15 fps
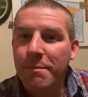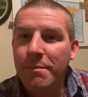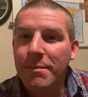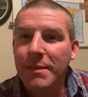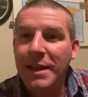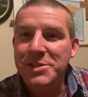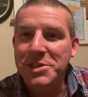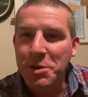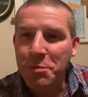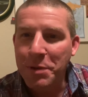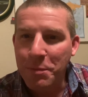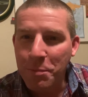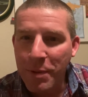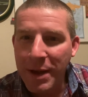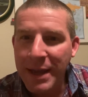And so we
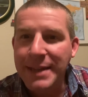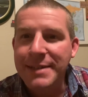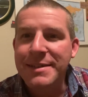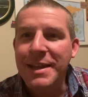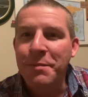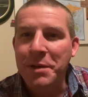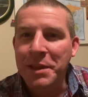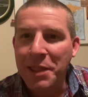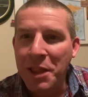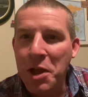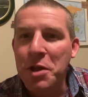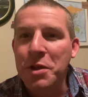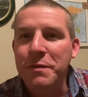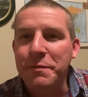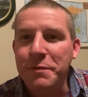wait and we
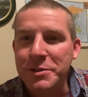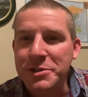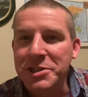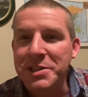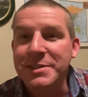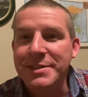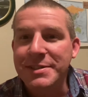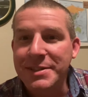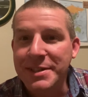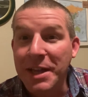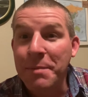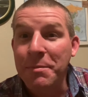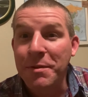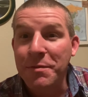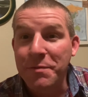long for Jesus to
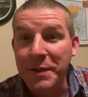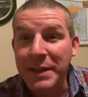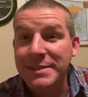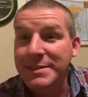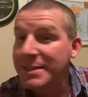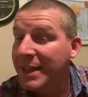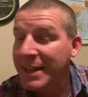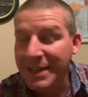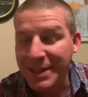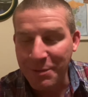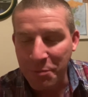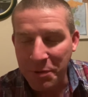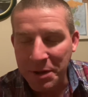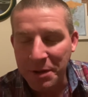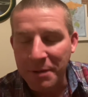come and fix it, and he
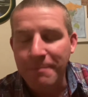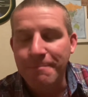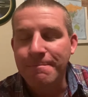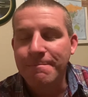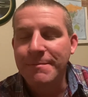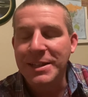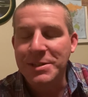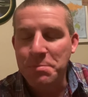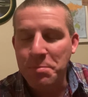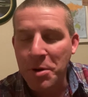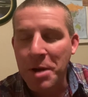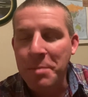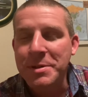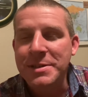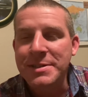will. He's
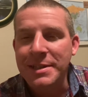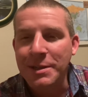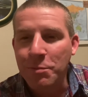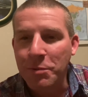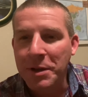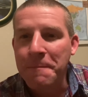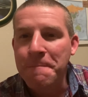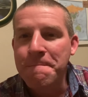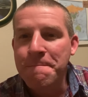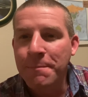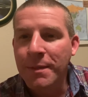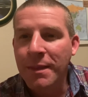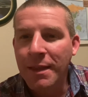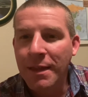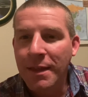promised He will.
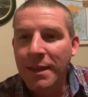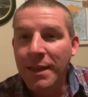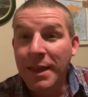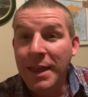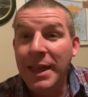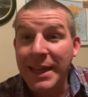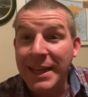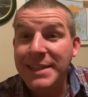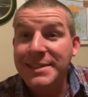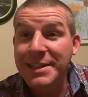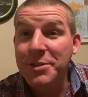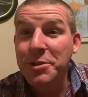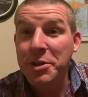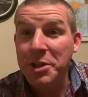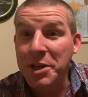He's
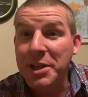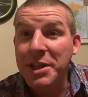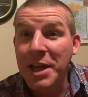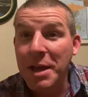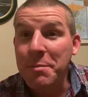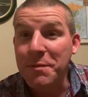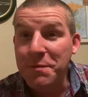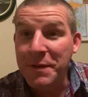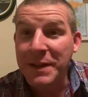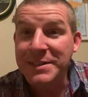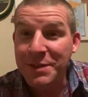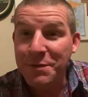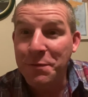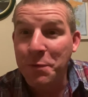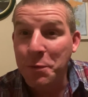either going to come and fix
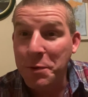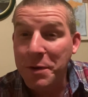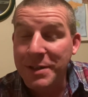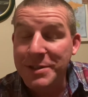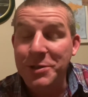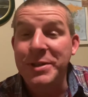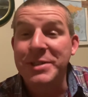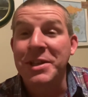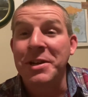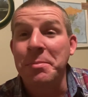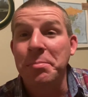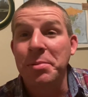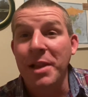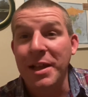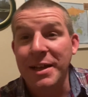it for us or He's going to
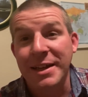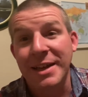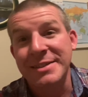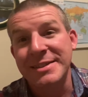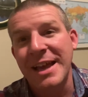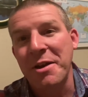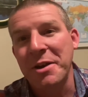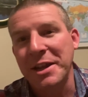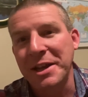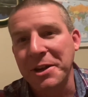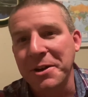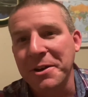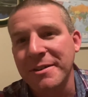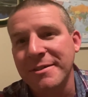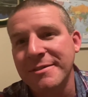pluck us out of
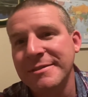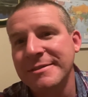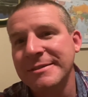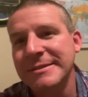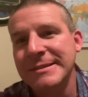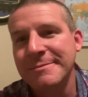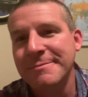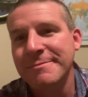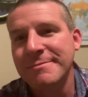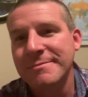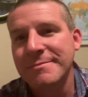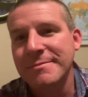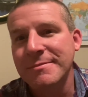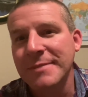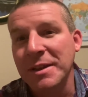here
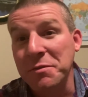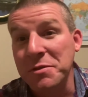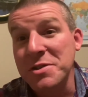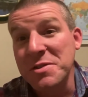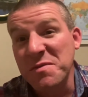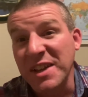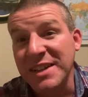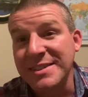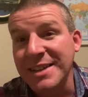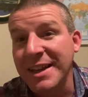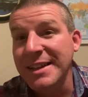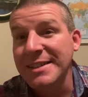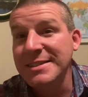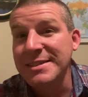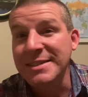and just fix
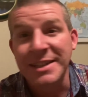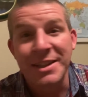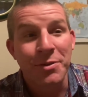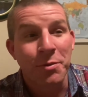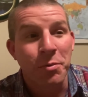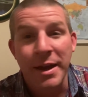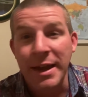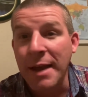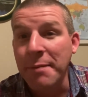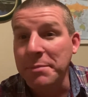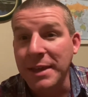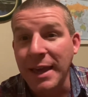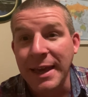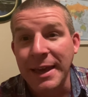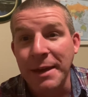us. And either way, I'm
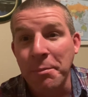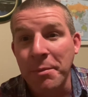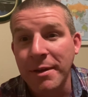game.